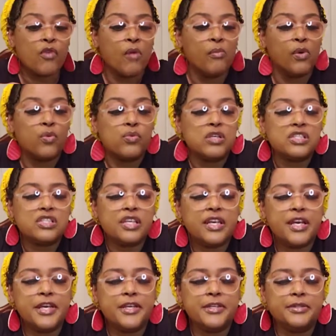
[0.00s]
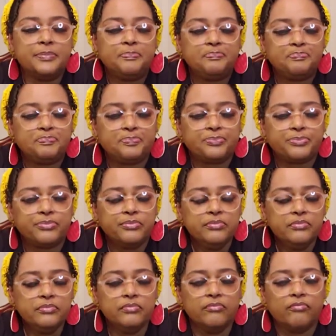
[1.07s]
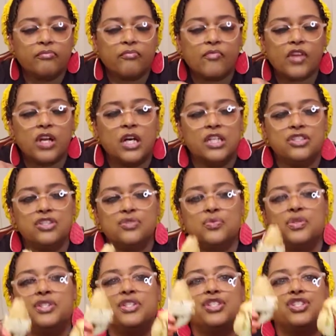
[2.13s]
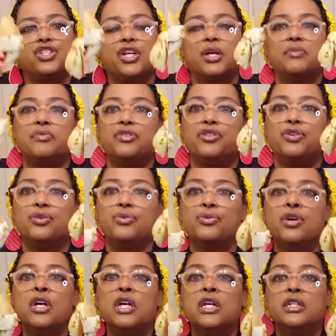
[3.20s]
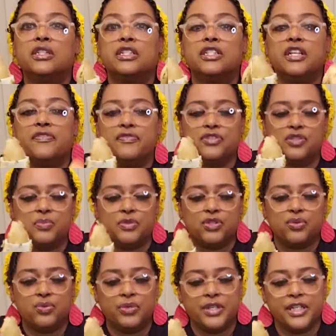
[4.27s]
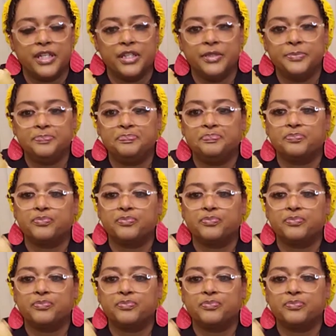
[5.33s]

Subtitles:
But once again, I just wanted to share with you the difference between